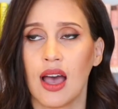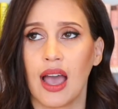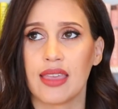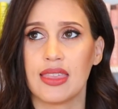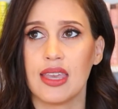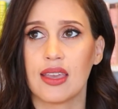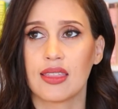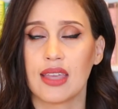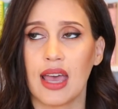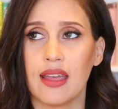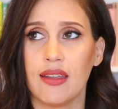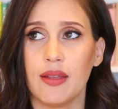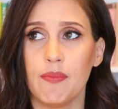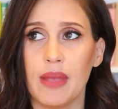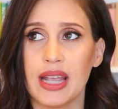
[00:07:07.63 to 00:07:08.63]
I think
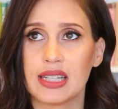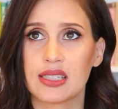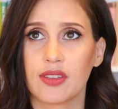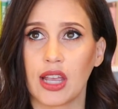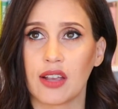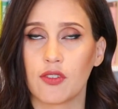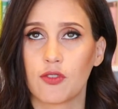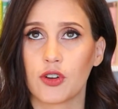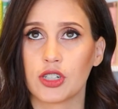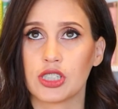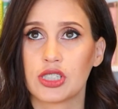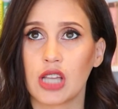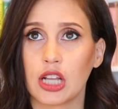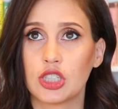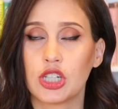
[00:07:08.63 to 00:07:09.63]
that it makes like for
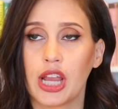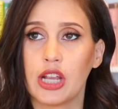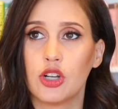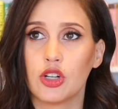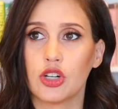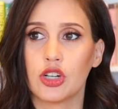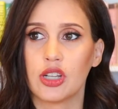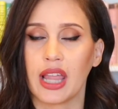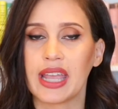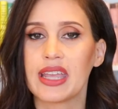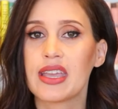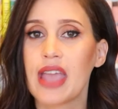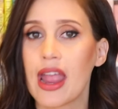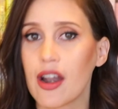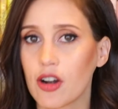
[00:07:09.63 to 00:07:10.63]
such a good like
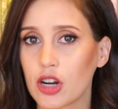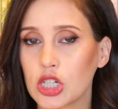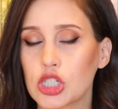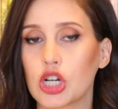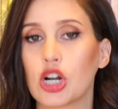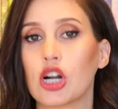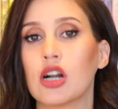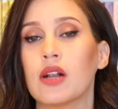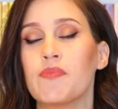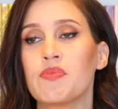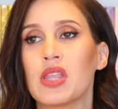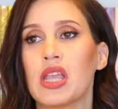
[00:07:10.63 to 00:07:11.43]
character